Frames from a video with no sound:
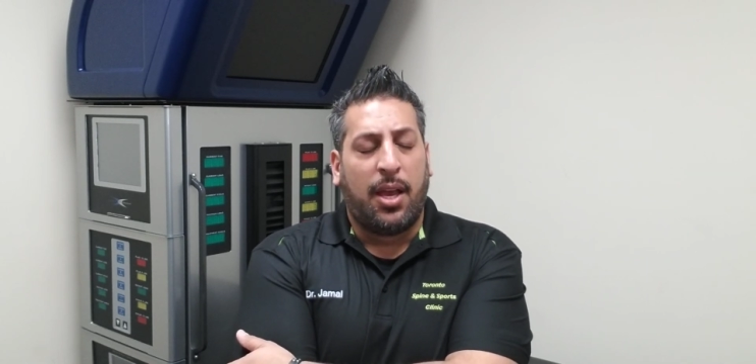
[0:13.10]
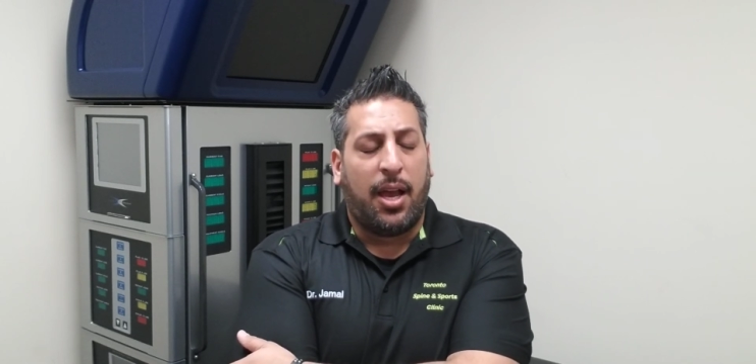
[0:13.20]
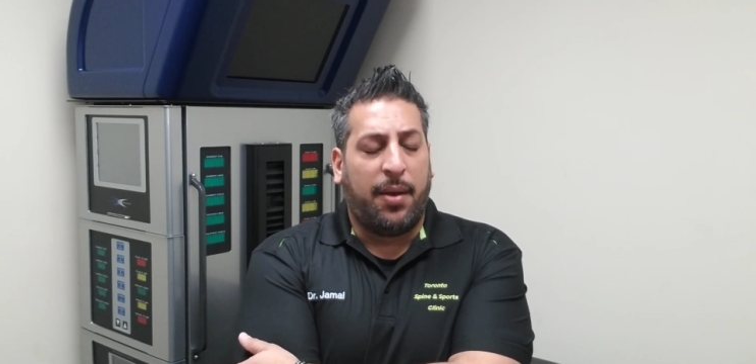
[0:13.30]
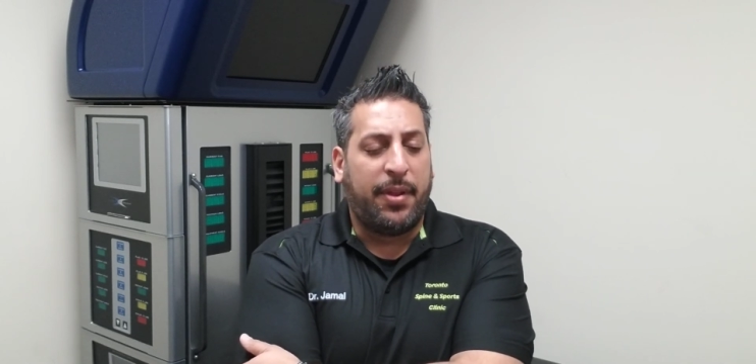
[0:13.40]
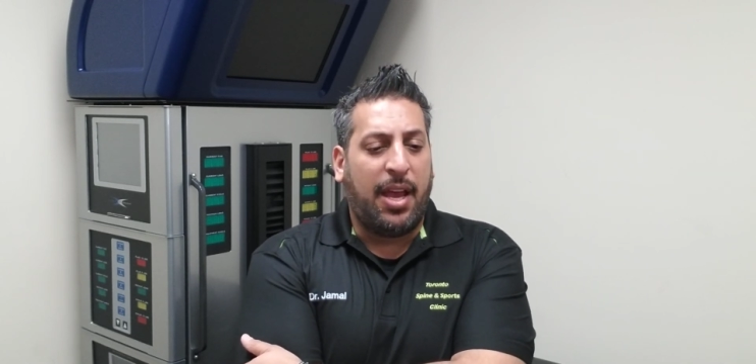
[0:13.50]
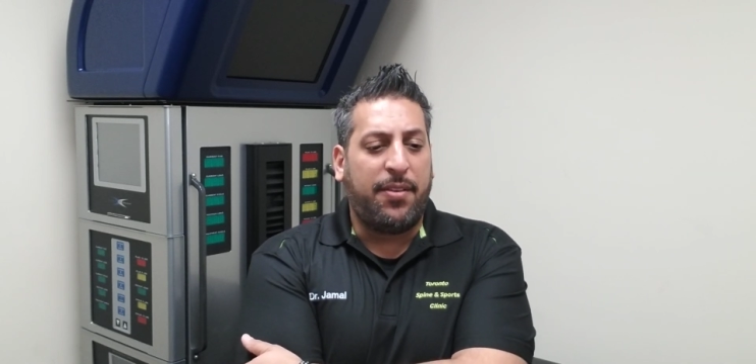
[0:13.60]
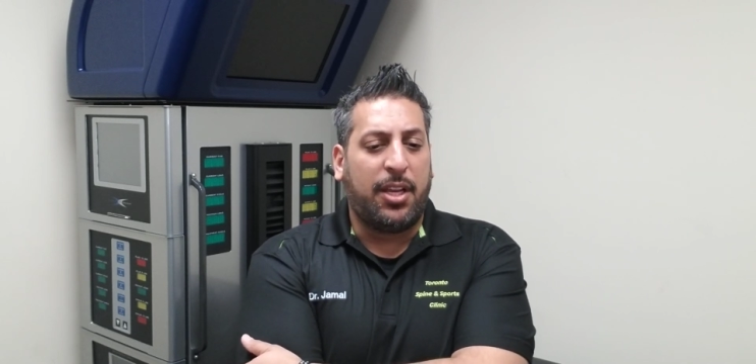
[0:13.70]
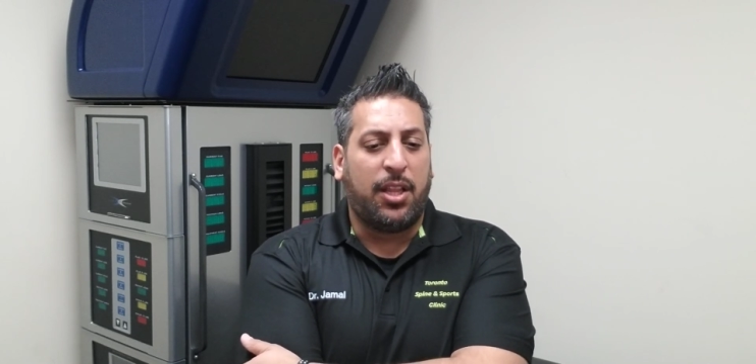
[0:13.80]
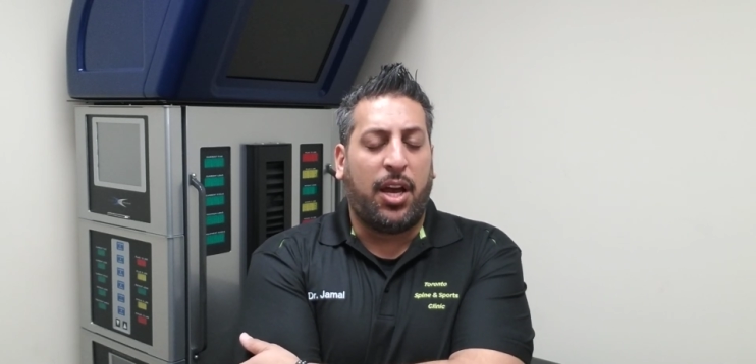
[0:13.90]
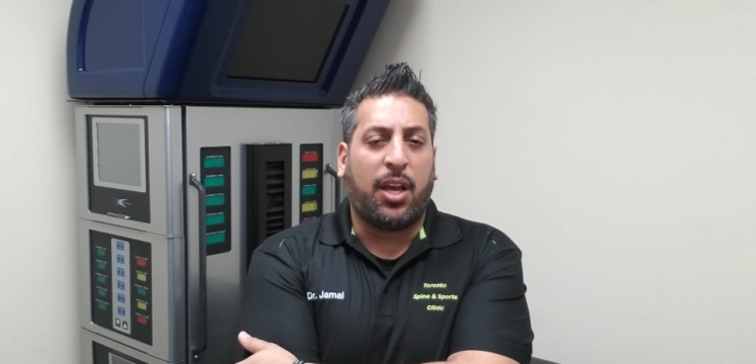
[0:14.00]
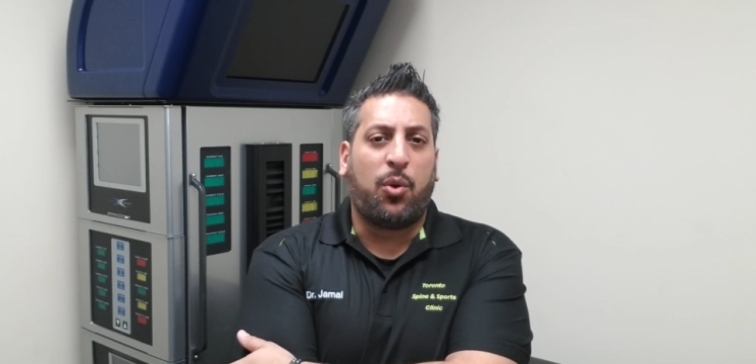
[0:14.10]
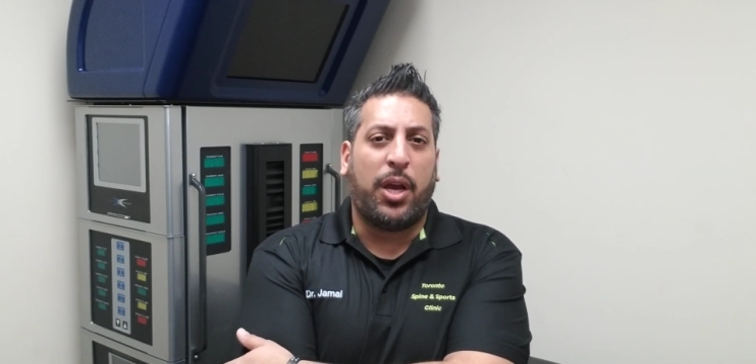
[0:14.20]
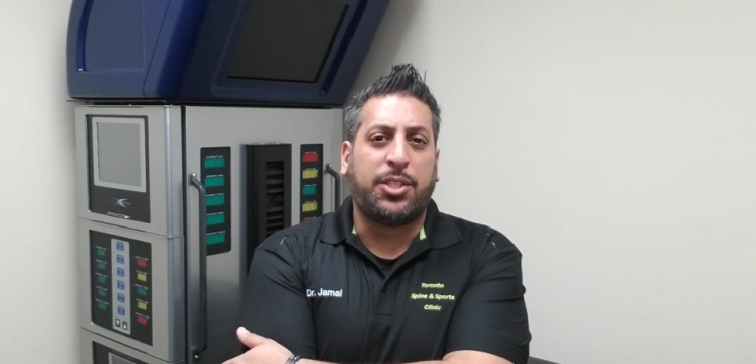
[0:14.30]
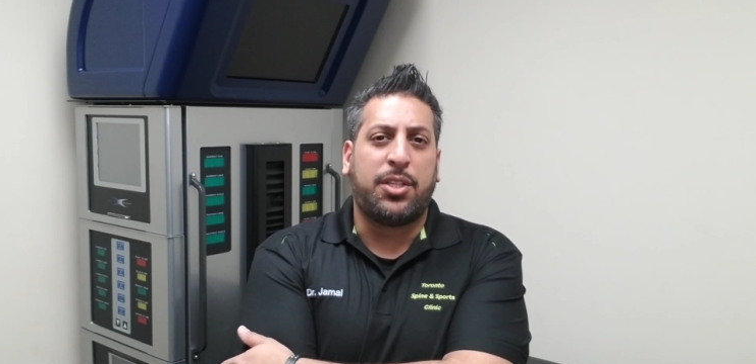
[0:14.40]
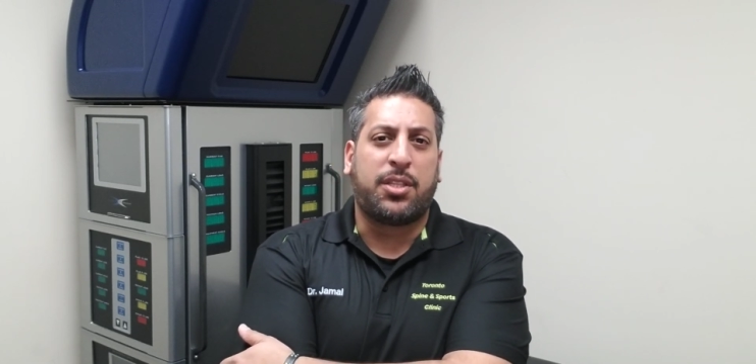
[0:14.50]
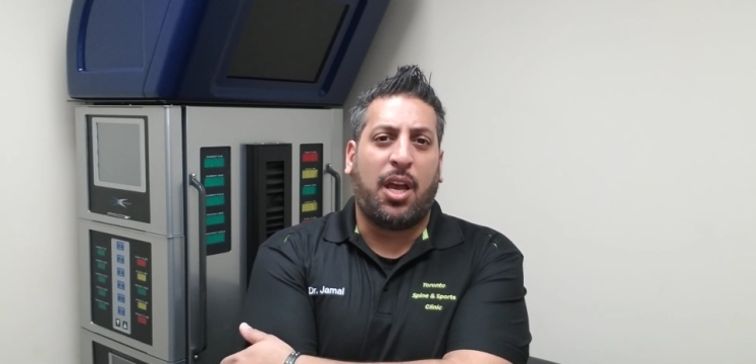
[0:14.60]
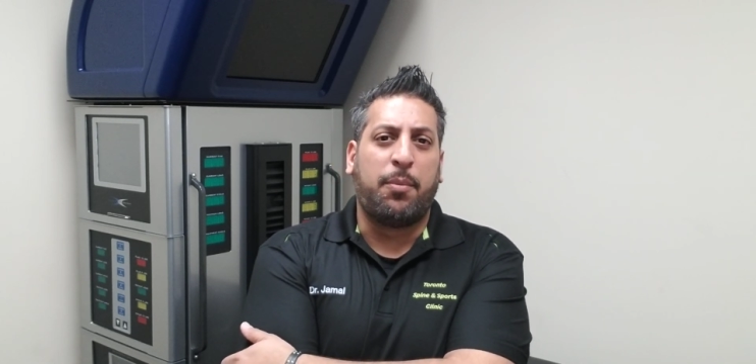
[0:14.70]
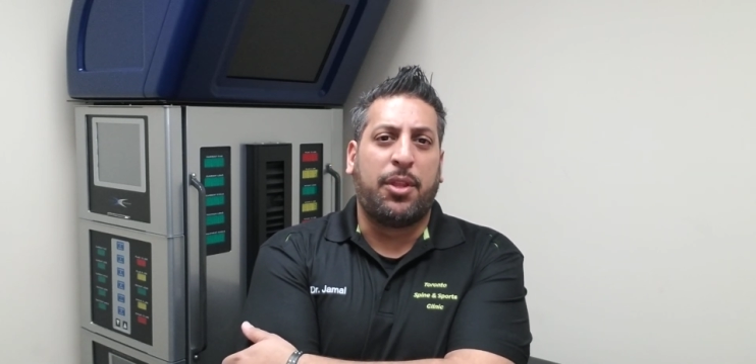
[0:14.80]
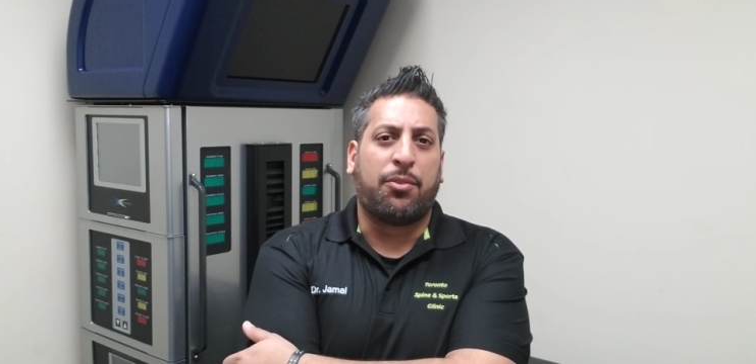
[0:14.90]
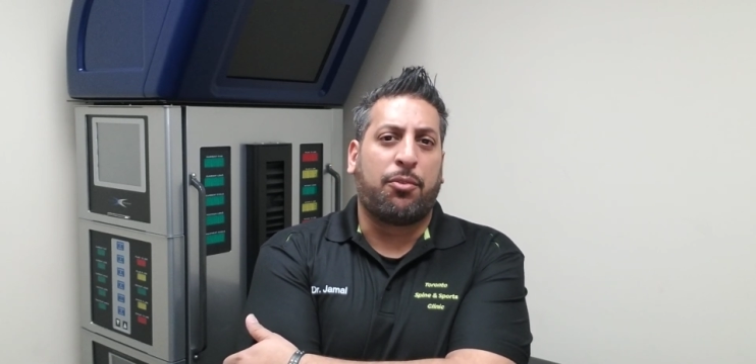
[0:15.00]
I've been having a lot of questions come
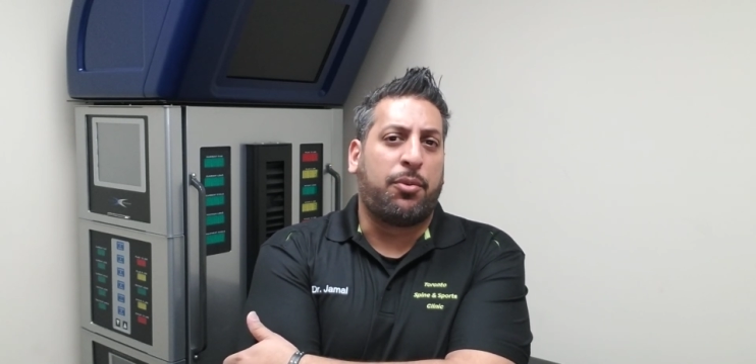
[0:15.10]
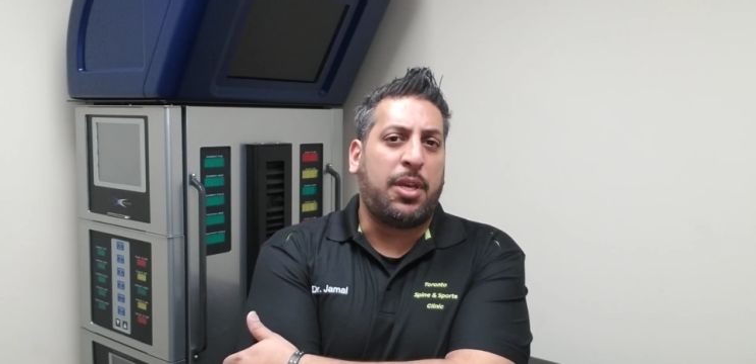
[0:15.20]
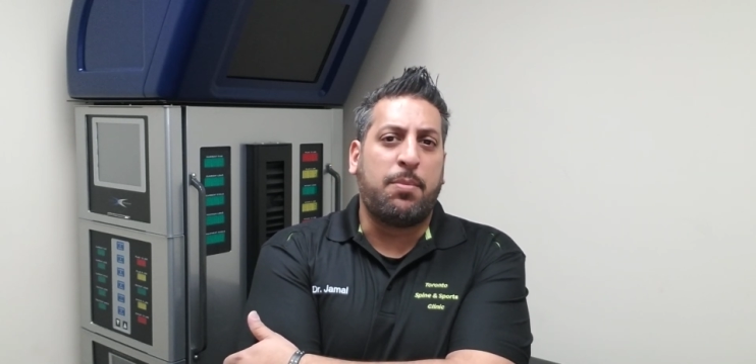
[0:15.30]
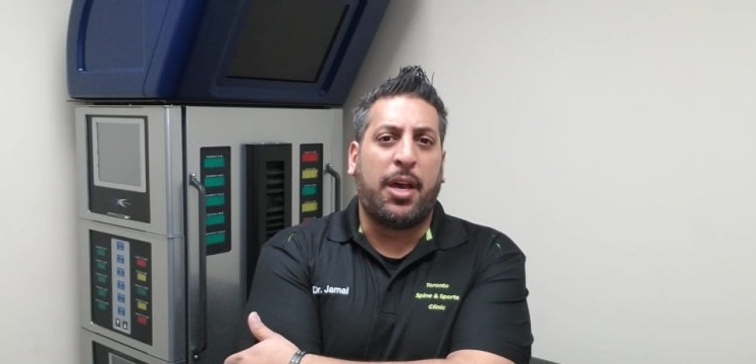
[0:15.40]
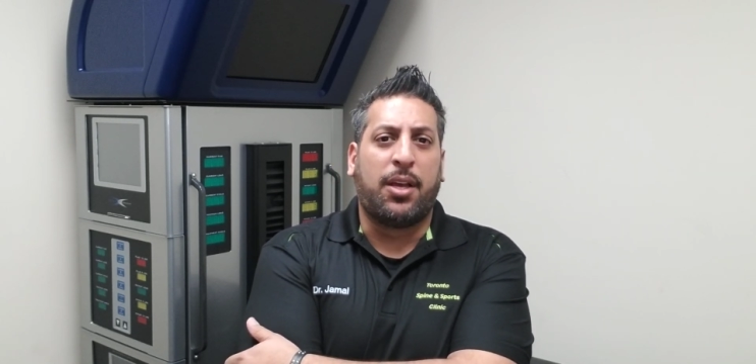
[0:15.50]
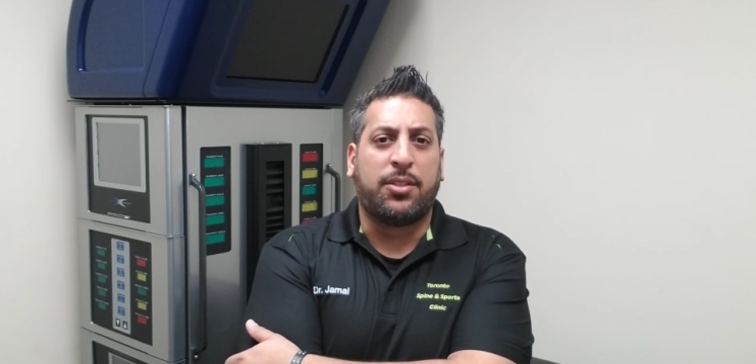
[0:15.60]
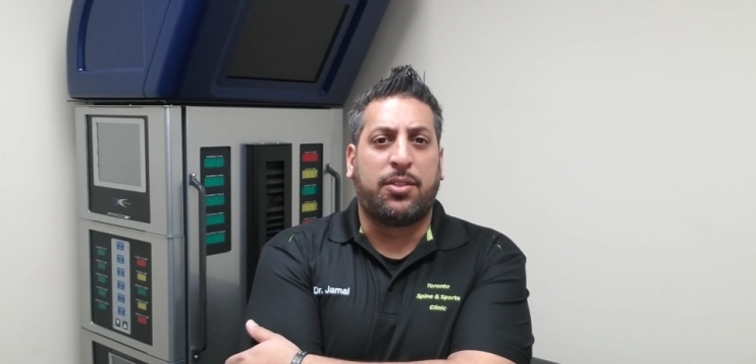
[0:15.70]
in through emails,